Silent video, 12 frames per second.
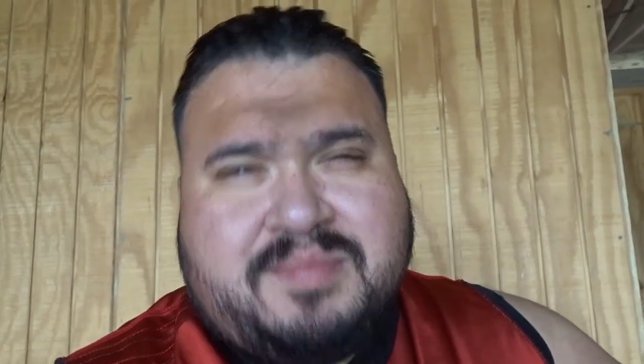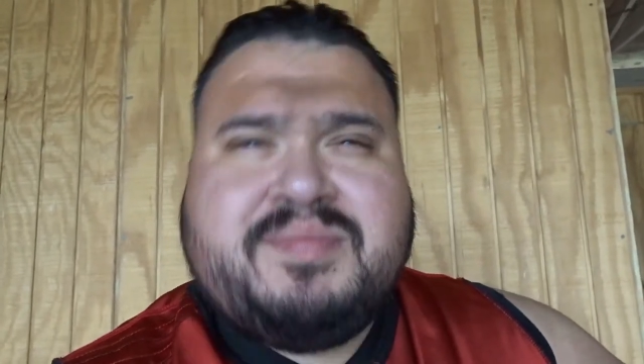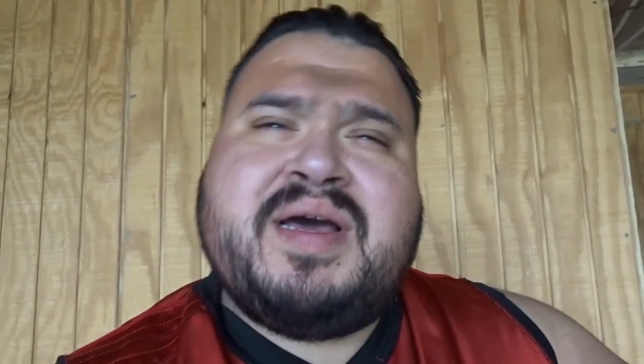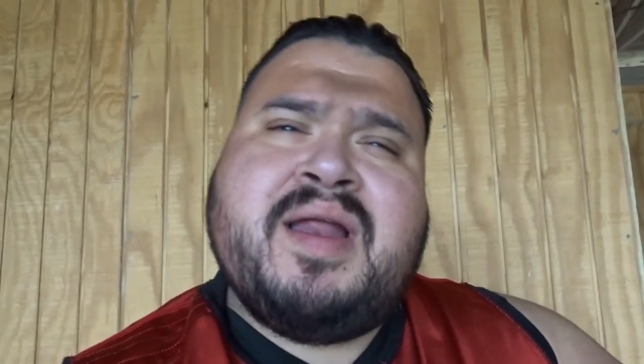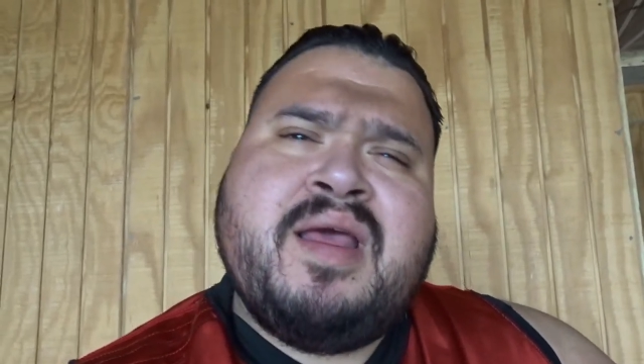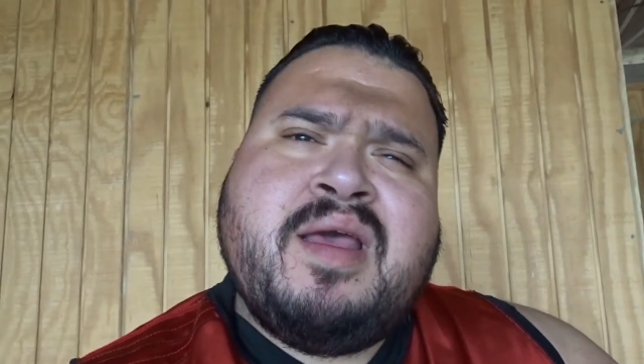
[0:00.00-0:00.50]

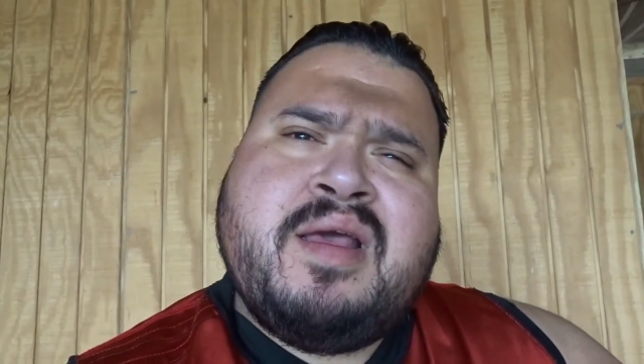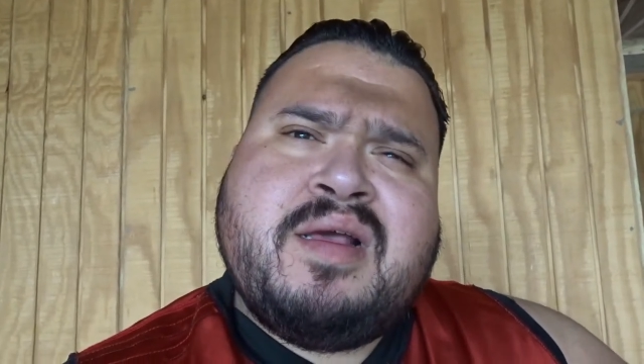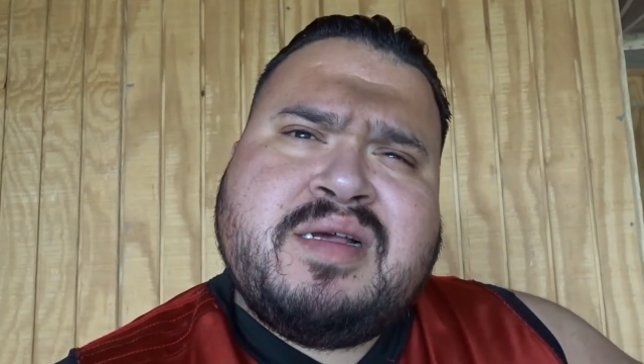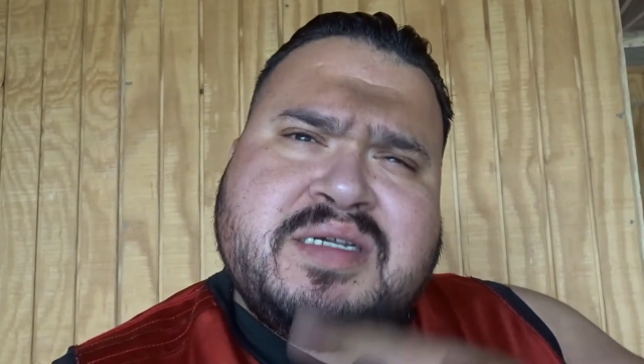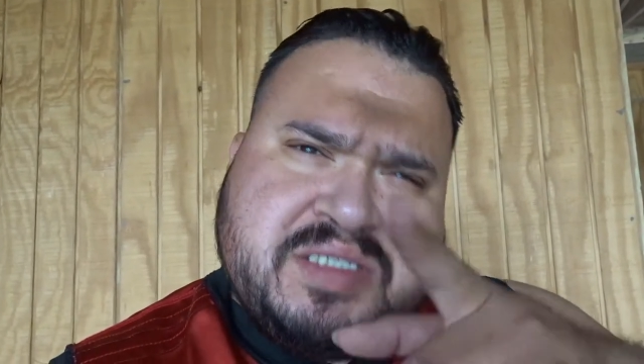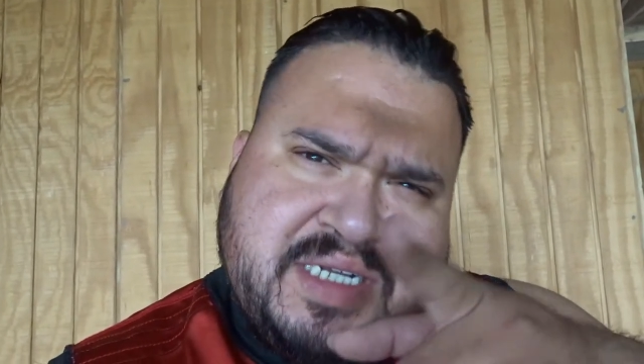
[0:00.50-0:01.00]
But
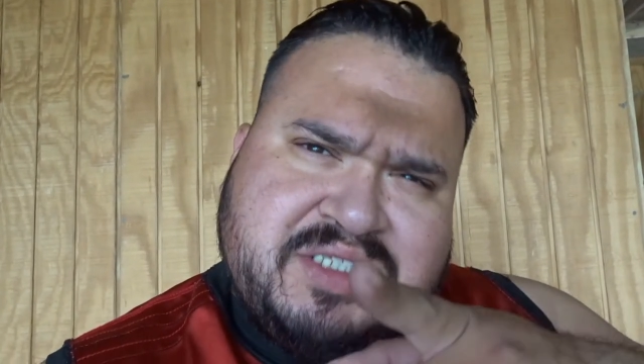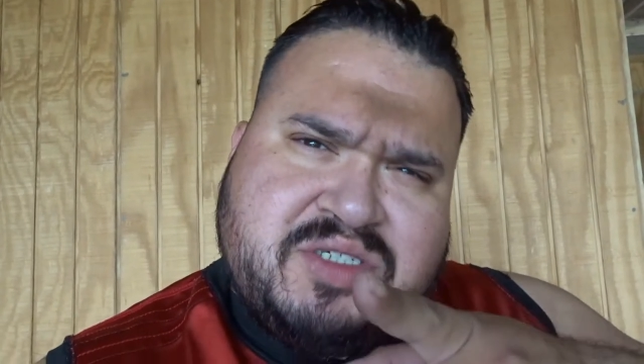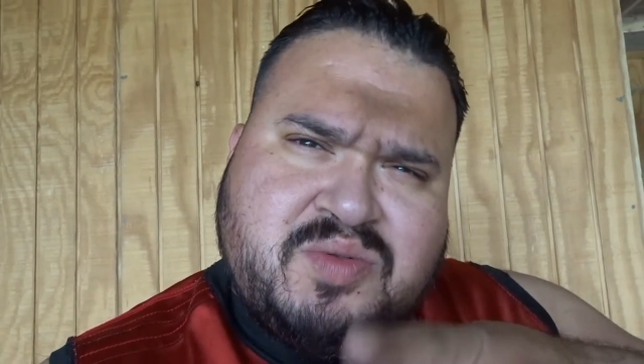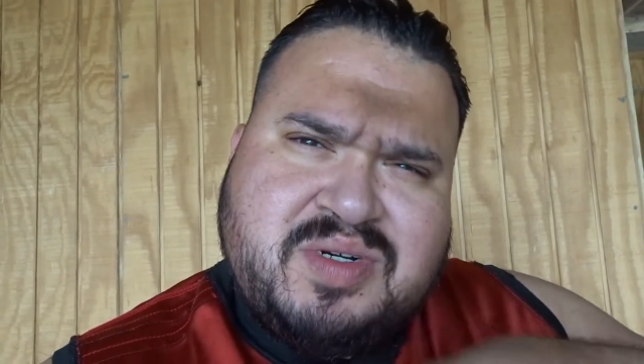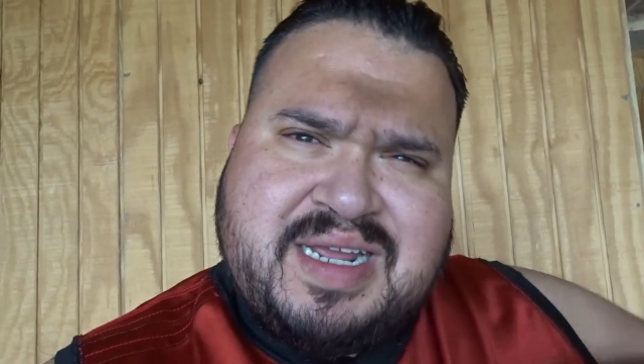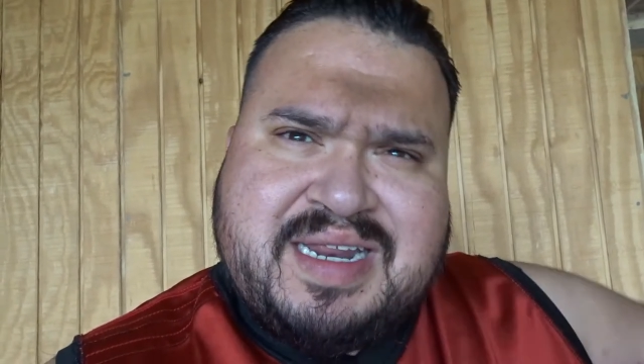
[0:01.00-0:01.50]
stay
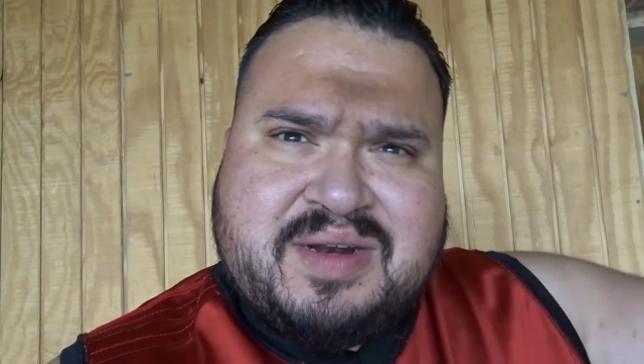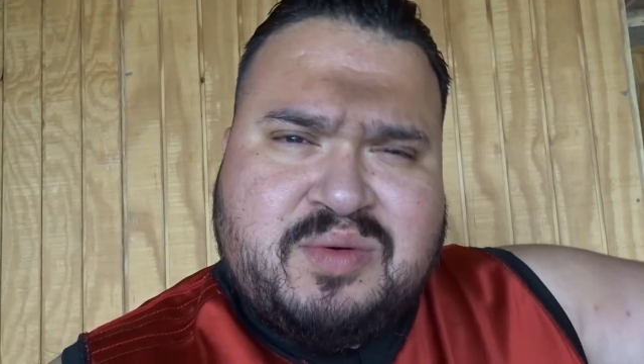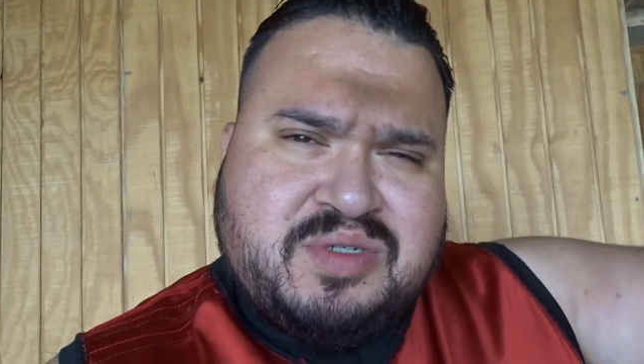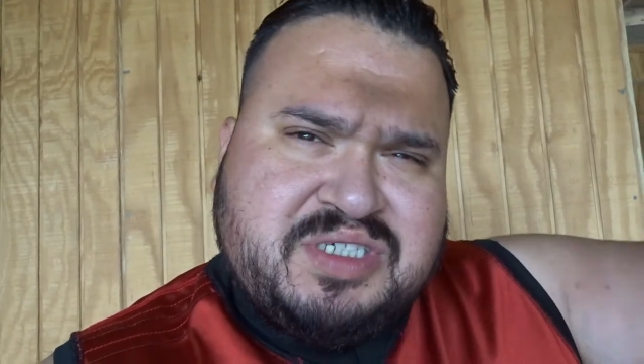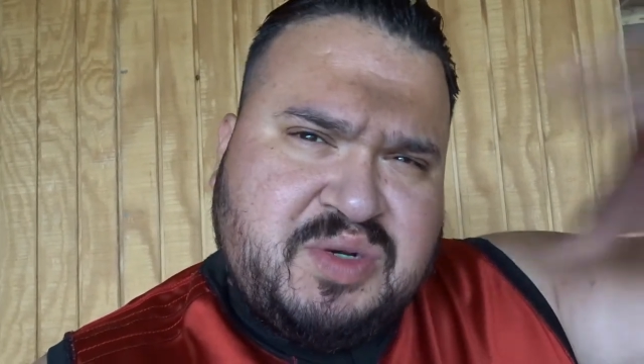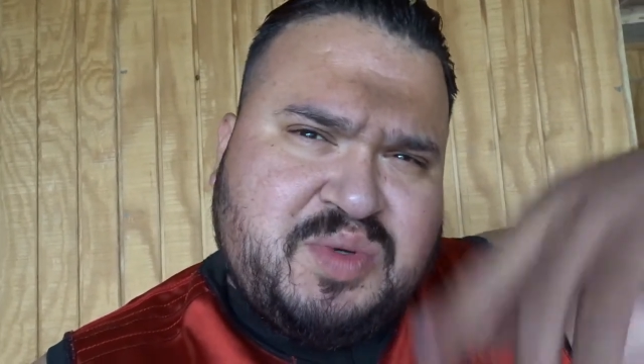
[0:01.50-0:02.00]
tuned and
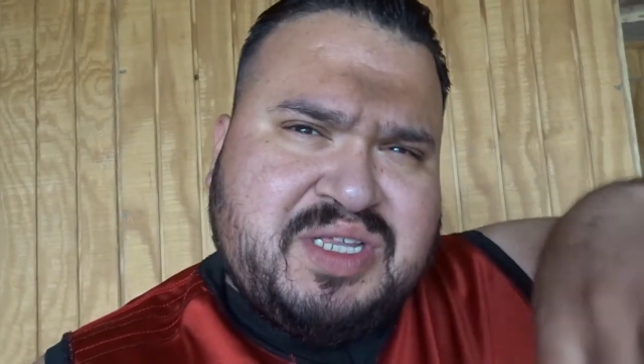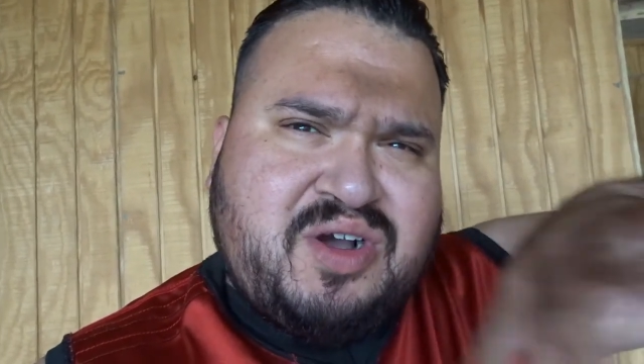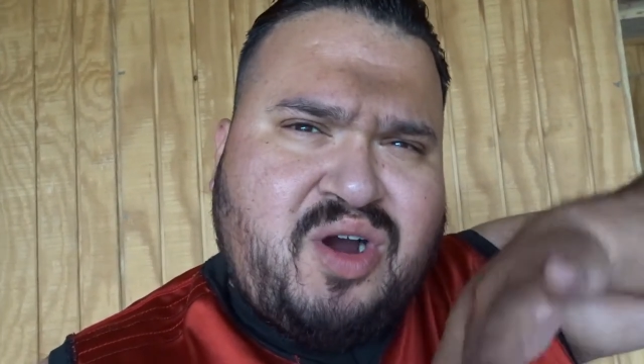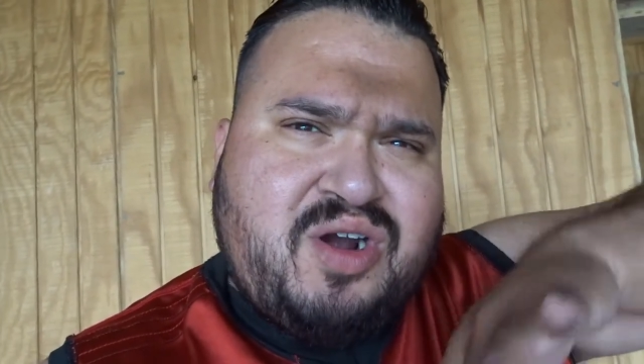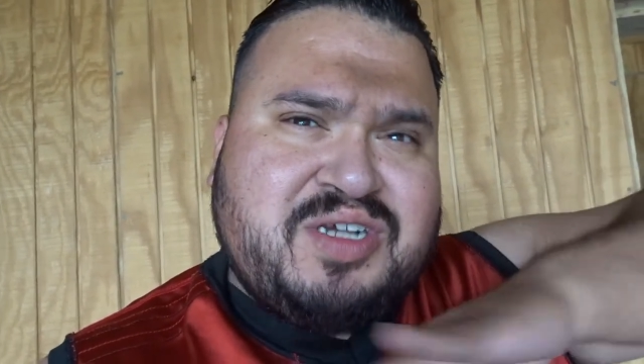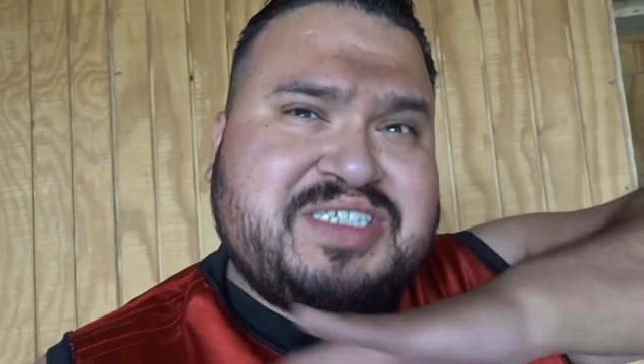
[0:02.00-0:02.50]
we'll see what the
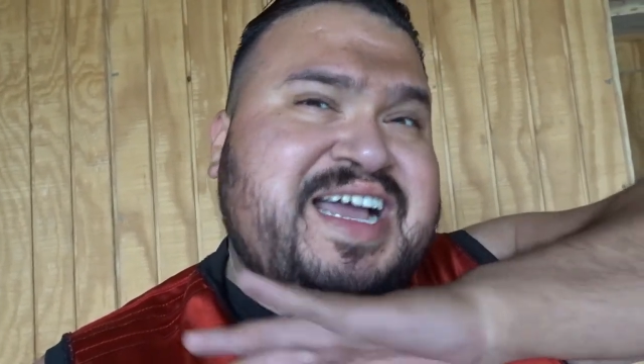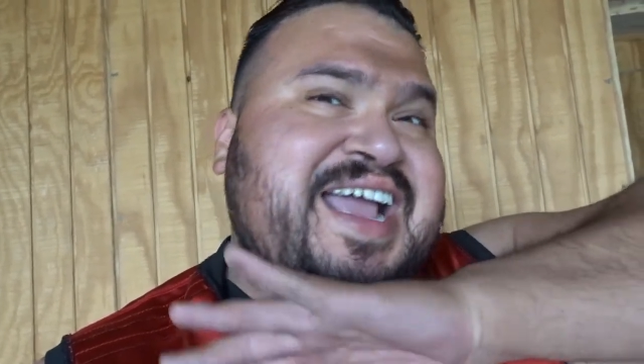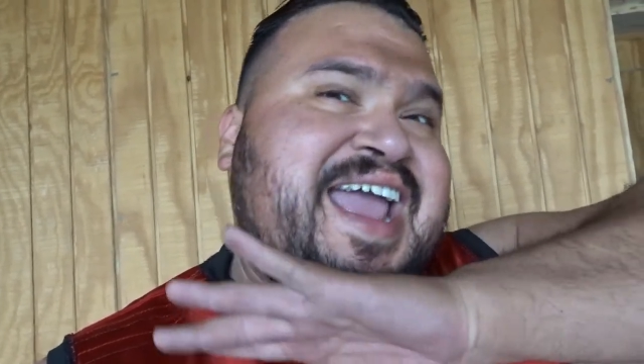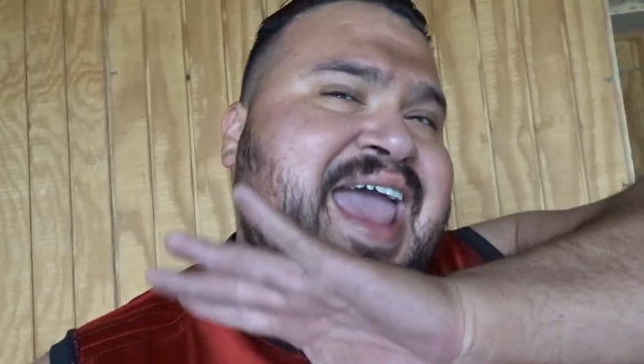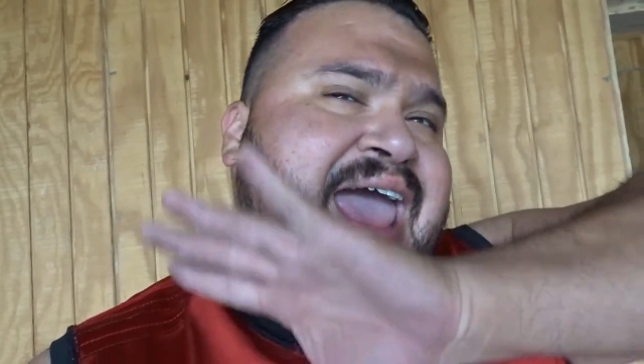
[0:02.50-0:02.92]
car looks like